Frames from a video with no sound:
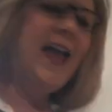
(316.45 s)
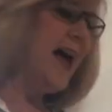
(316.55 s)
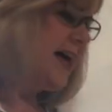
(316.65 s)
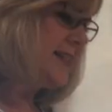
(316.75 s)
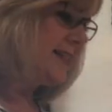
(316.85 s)

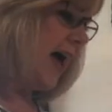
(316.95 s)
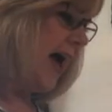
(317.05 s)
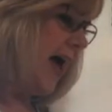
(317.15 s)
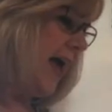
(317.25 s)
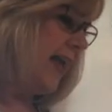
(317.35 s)
as
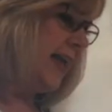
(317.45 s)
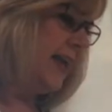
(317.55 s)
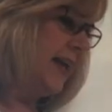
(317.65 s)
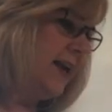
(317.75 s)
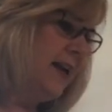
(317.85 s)
I
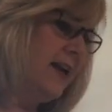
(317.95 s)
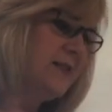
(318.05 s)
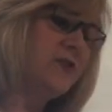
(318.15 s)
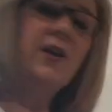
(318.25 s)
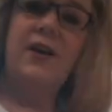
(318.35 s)

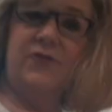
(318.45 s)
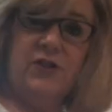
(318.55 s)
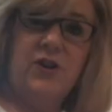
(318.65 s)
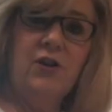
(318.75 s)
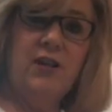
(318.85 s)
have
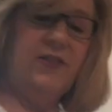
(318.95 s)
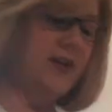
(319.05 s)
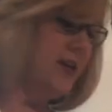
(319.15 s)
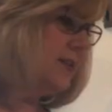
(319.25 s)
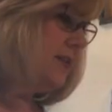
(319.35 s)
started
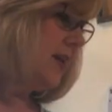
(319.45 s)
this,